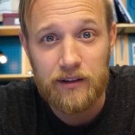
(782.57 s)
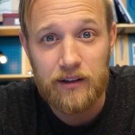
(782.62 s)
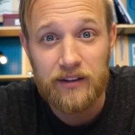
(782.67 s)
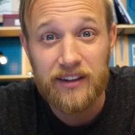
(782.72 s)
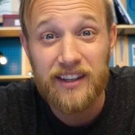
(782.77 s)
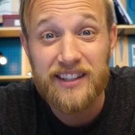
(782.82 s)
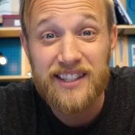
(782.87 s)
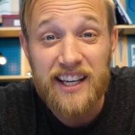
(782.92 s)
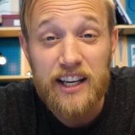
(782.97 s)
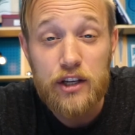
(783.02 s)

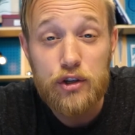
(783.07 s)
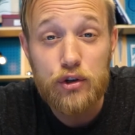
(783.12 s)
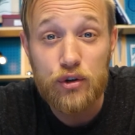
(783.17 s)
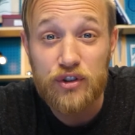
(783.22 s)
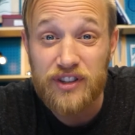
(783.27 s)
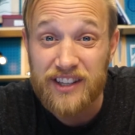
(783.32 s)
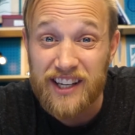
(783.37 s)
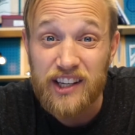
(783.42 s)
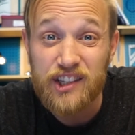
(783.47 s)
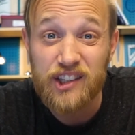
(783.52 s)
The teachers
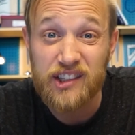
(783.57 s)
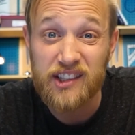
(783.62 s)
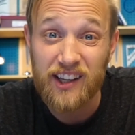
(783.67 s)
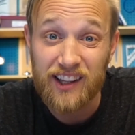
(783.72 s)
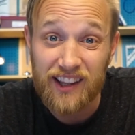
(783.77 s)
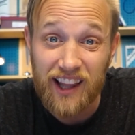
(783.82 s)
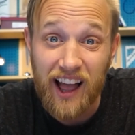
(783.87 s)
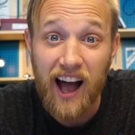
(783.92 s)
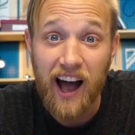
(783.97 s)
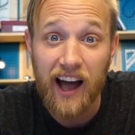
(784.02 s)
teach us a
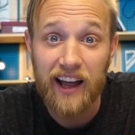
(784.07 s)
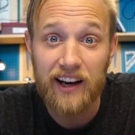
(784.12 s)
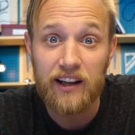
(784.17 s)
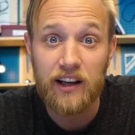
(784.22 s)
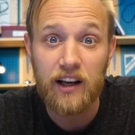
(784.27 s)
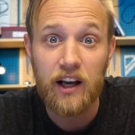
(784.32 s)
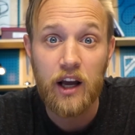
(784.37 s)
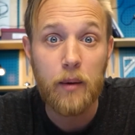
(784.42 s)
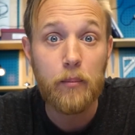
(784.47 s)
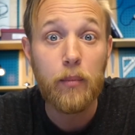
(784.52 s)
lot,
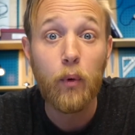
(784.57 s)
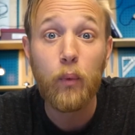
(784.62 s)
but